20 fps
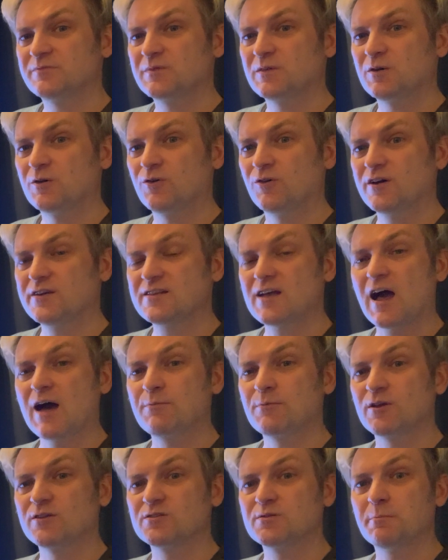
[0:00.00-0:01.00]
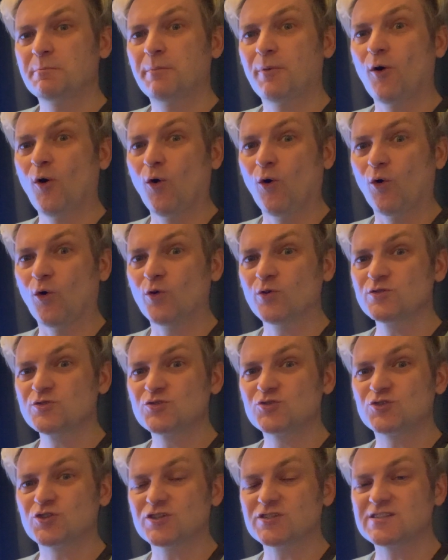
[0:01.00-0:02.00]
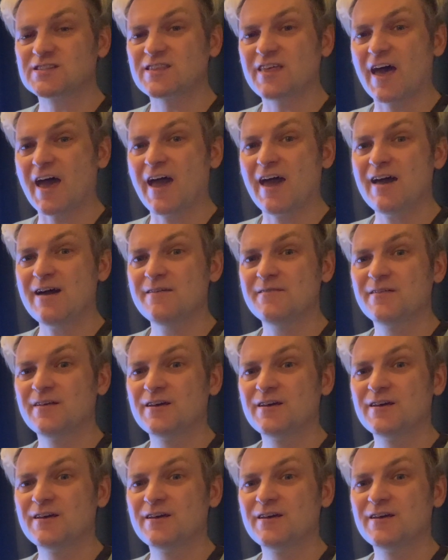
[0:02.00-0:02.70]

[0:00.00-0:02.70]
All right, I'm going to pause just there.